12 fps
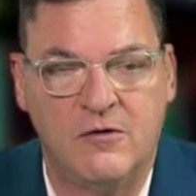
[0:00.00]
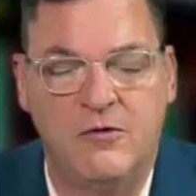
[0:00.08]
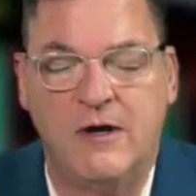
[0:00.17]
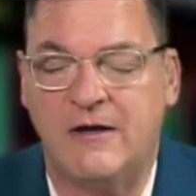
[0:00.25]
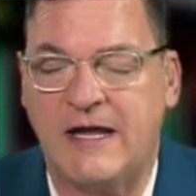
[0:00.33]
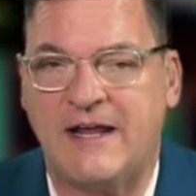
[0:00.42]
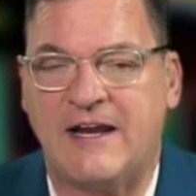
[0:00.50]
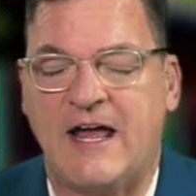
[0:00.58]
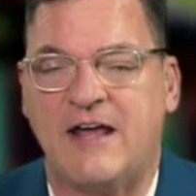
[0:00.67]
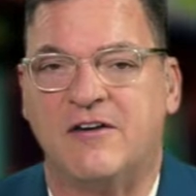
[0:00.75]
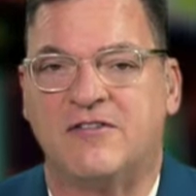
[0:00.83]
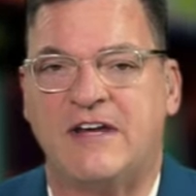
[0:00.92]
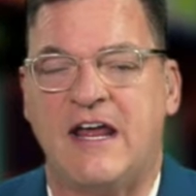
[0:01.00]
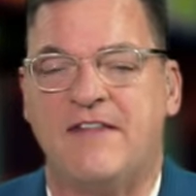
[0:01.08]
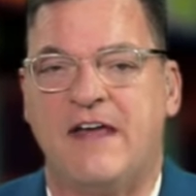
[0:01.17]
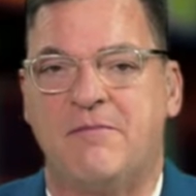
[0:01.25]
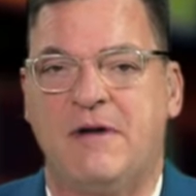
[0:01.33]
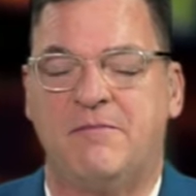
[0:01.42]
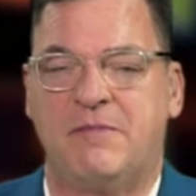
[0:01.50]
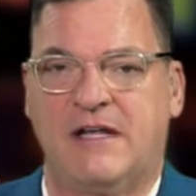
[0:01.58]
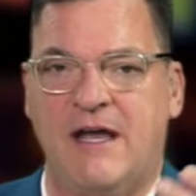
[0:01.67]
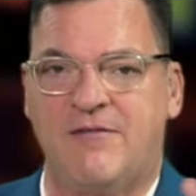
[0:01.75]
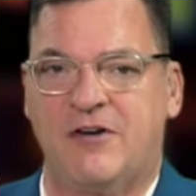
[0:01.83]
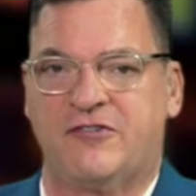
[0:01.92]
Well, and I understand that, but
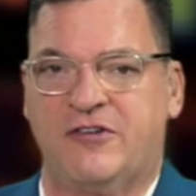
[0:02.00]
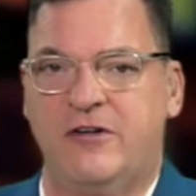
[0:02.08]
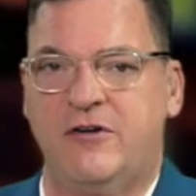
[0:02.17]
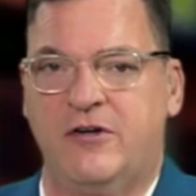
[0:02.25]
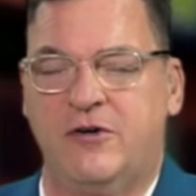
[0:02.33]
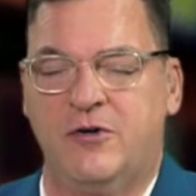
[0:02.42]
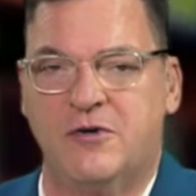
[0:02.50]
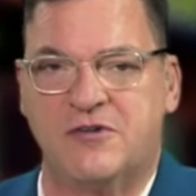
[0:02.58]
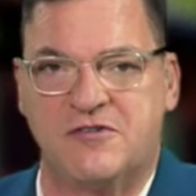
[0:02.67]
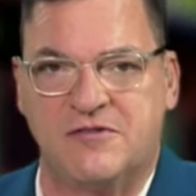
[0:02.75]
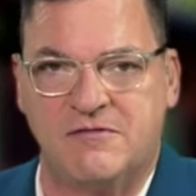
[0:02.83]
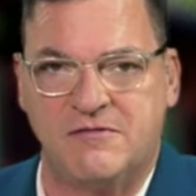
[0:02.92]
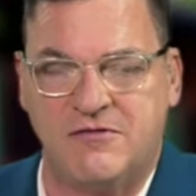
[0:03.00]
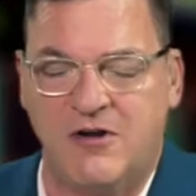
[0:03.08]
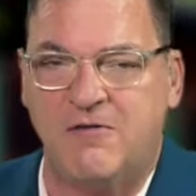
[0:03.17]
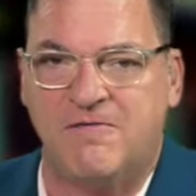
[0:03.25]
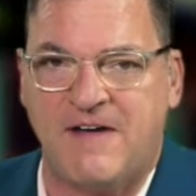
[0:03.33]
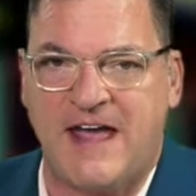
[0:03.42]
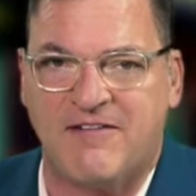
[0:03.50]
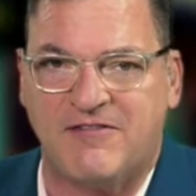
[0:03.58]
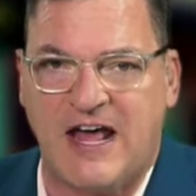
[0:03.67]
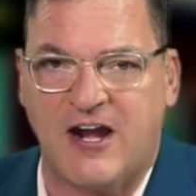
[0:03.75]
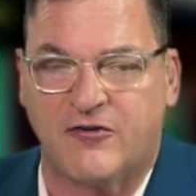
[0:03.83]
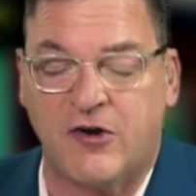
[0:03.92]
Governor Sununu, who is no fan of
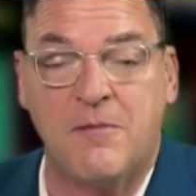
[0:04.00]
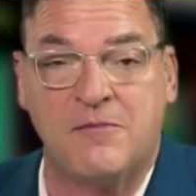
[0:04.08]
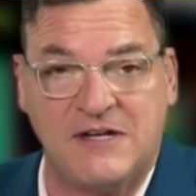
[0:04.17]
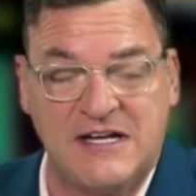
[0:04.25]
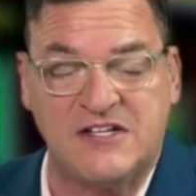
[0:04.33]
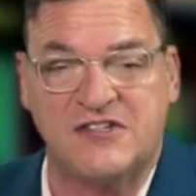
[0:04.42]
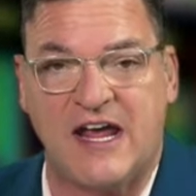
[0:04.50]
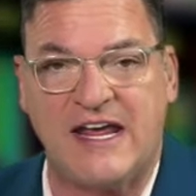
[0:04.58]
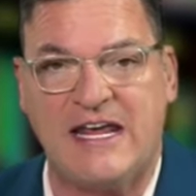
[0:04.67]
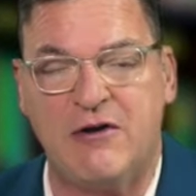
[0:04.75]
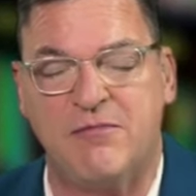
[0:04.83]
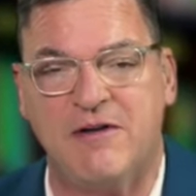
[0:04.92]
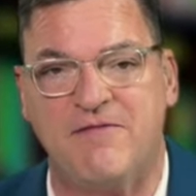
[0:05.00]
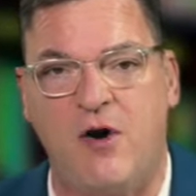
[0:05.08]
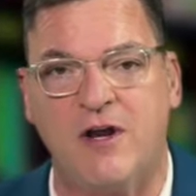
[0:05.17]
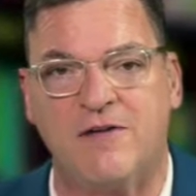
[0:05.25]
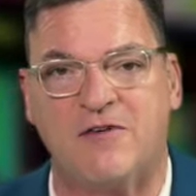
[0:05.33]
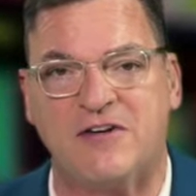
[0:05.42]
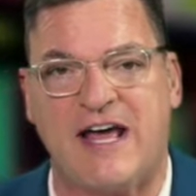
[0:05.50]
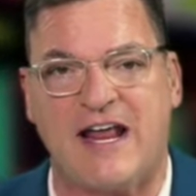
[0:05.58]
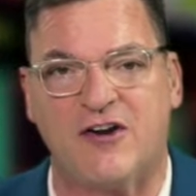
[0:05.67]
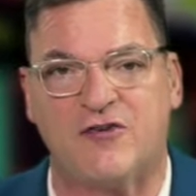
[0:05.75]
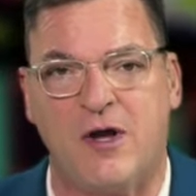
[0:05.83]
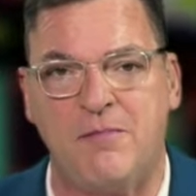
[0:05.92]
Donald Trump, did say he would be voting for
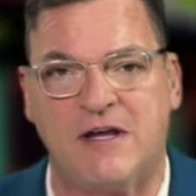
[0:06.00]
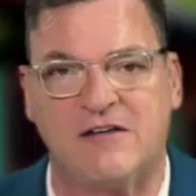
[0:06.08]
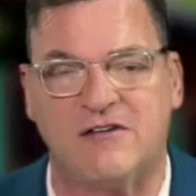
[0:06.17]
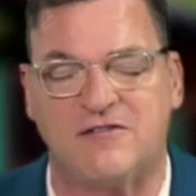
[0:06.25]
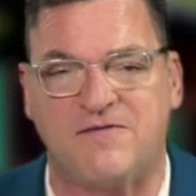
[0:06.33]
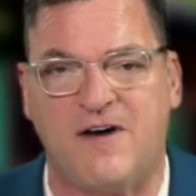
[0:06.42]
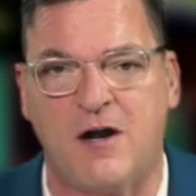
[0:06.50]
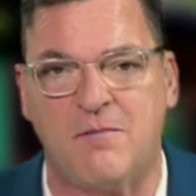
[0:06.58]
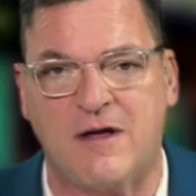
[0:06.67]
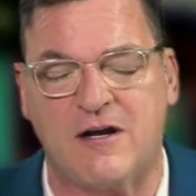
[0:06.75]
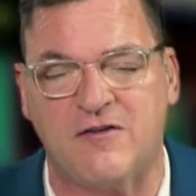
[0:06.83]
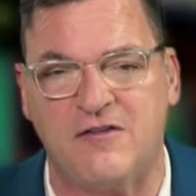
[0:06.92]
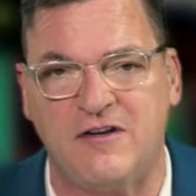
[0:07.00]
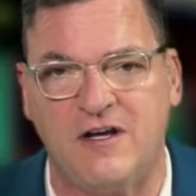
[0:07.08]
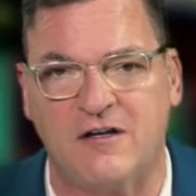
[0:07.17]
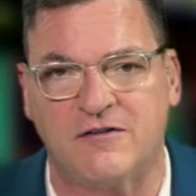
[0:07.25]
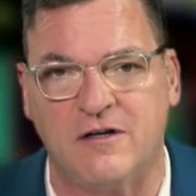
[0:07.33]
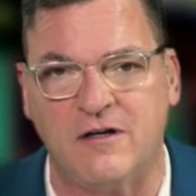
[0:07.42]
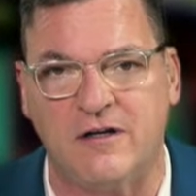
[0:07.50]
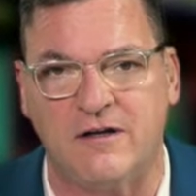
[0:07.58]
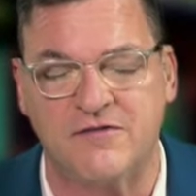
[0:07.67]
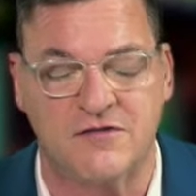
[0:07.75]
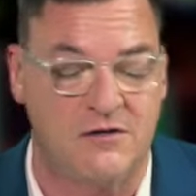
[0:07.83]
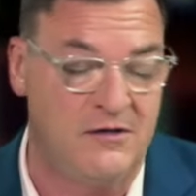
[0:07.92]
Donald Trump because it's far better than the
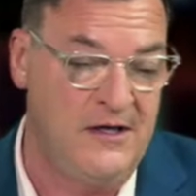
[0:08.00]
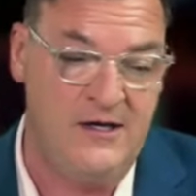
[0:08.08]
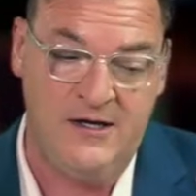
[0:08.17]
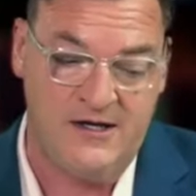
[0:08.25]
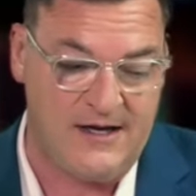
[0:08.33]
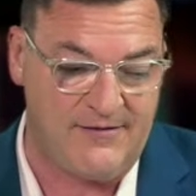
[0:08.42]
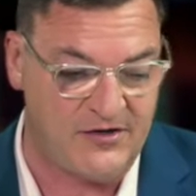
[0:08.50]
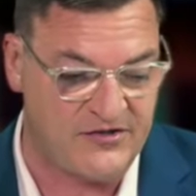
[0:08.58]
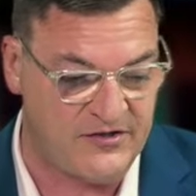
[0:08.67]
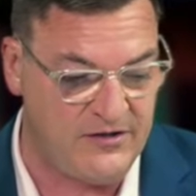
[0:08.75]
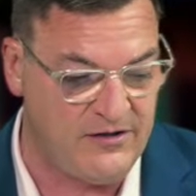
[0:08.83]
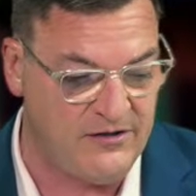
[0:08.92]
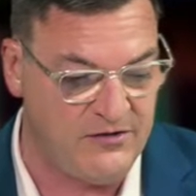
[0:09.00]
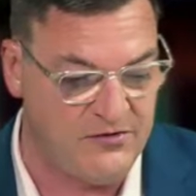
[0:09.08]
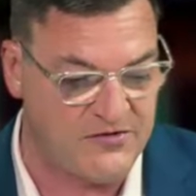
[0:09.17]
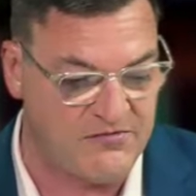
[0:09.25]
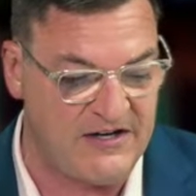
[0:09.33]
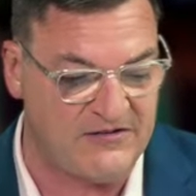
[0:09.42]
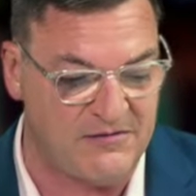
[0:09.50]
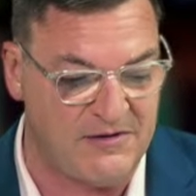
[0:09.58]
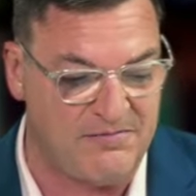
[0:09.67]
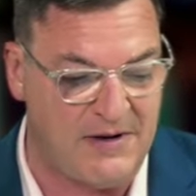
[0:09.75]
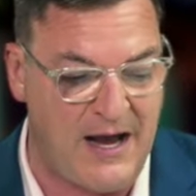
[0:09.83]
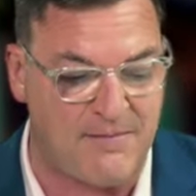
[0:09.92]
alternative. So Governor Sununu, who is reasonably
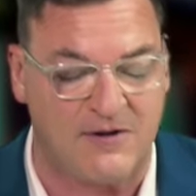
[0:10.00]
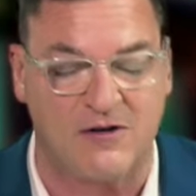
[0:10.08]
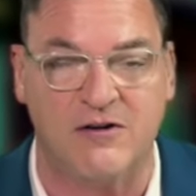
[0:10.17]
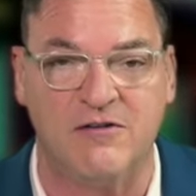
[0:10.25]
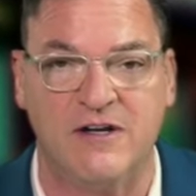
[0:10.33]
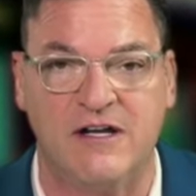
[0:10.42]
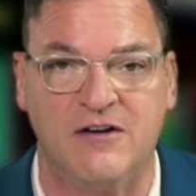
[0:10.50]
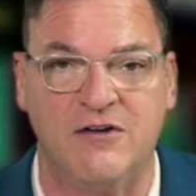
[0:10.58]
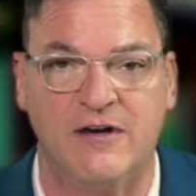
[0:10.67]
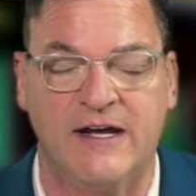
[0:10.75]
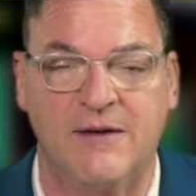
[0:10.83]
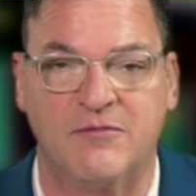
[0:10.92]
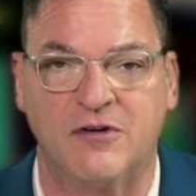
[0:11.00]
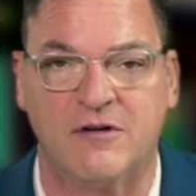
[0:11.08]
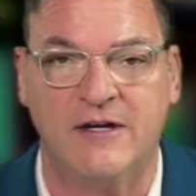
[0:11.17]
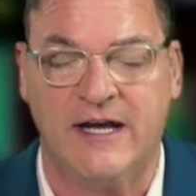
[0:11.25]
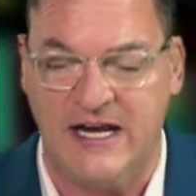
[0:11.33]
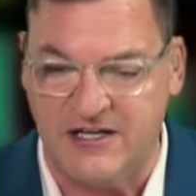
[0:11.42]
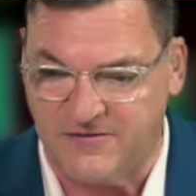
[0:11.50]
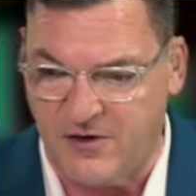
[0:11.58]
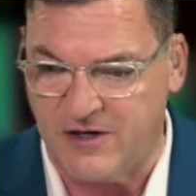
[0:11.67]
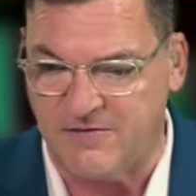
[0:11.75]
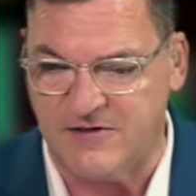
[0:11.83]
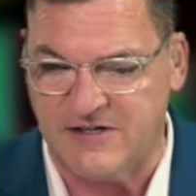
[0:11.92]
popular in New Hampshire, he's
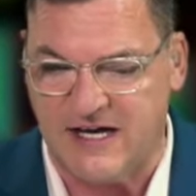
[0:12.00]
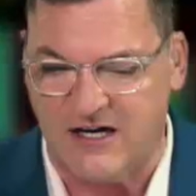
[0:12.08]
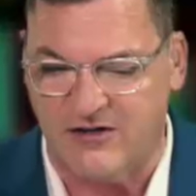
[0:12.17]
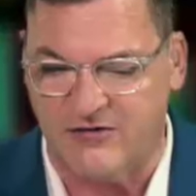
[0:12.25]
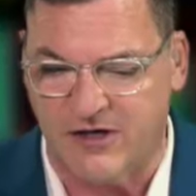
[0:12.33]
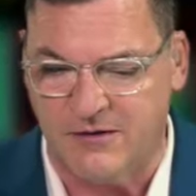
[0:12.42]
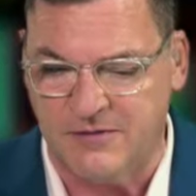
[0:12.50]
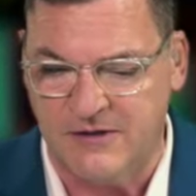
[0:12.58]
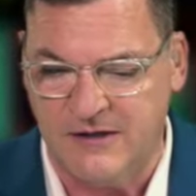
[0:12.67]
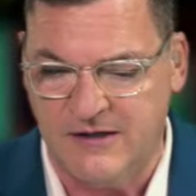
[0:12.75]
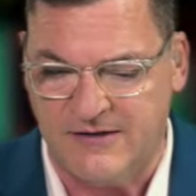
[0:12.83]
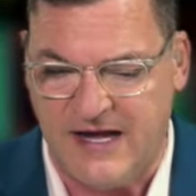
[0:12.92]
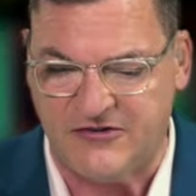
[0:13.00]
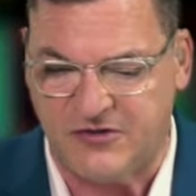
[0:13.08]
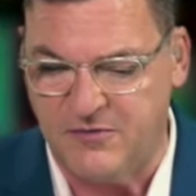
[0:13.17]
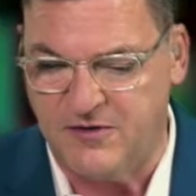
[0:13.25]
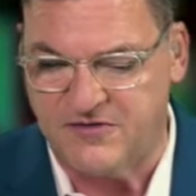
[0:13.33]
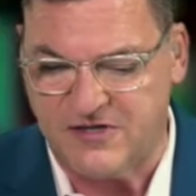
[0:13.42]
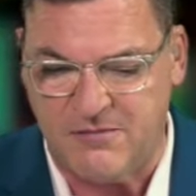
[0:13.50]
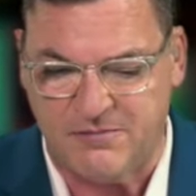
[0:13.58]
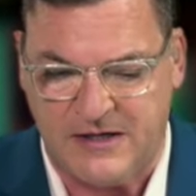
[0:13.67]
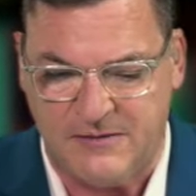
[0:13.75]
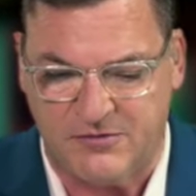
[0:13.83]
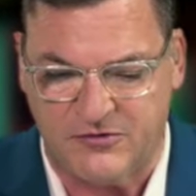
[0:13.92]
voting for Donald Trump. That should move some
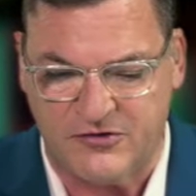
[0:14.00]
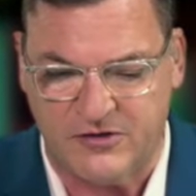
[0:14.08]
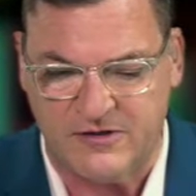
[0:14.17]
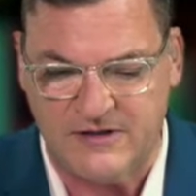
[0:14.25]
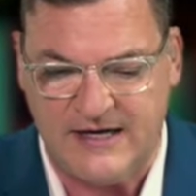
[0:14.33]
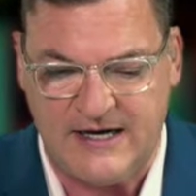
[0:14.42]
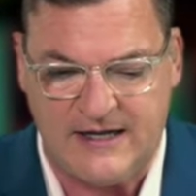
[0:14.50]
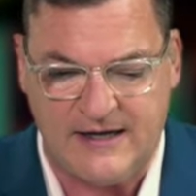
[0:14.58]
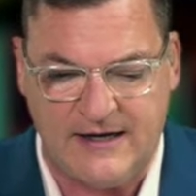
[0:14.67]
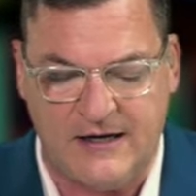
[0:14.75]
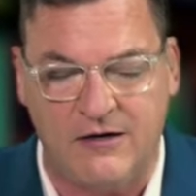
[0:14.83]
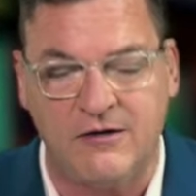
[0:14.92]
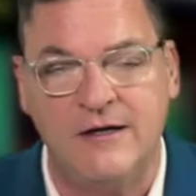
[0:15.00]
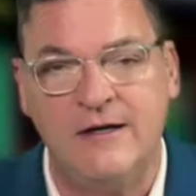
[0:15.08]
people, shouldn't it? Anyhow,